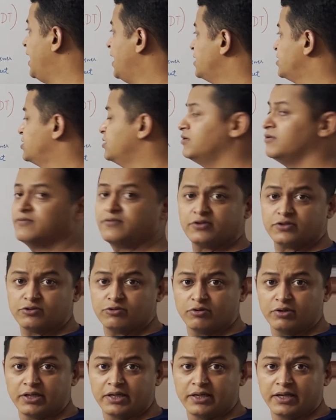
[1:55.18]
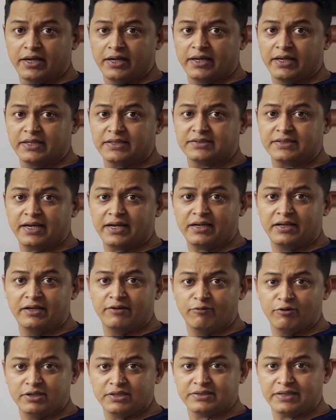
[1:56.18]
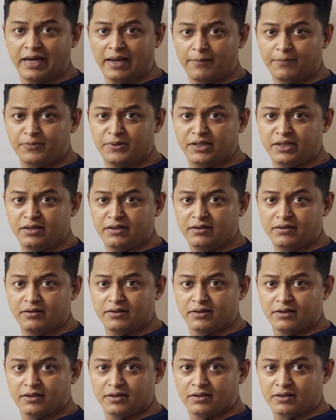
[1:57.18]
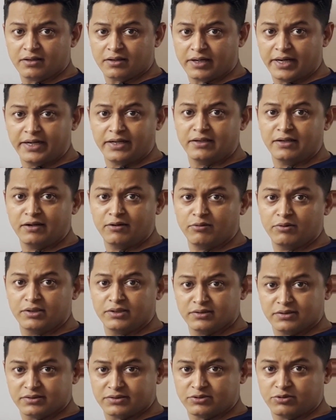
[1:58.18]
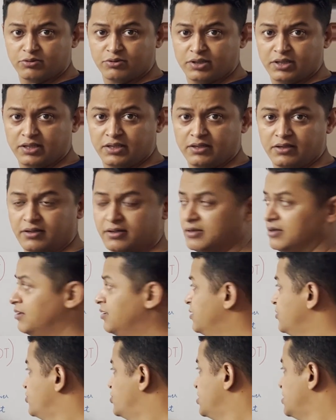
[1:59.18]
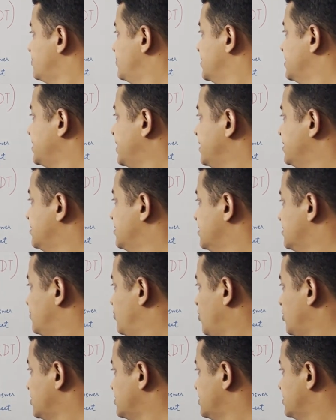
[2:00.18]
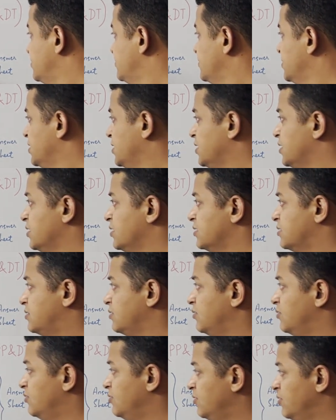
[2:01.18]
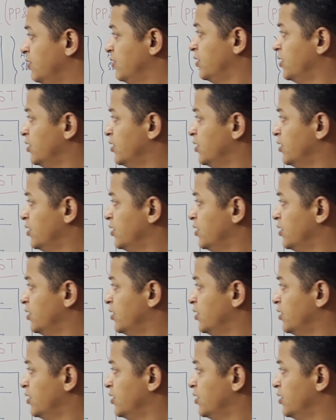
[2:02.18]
action of the story, exactly what is happening right now in the story, just besides this box. So